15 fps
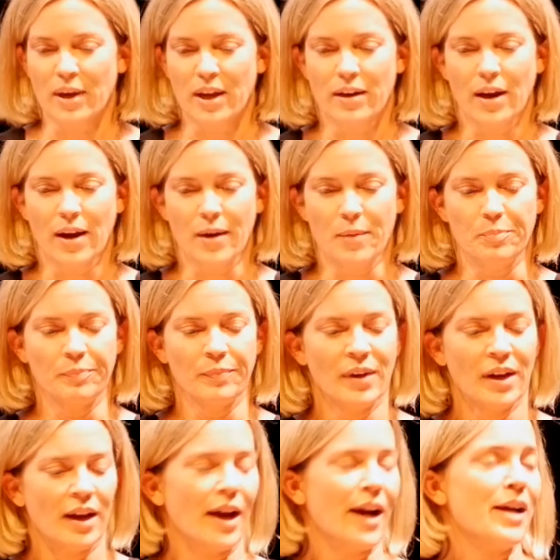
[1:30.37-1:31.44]
But
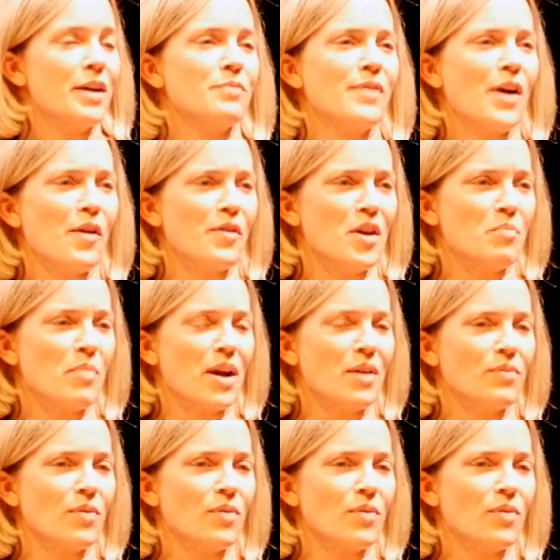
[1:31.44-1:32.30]
I have found that by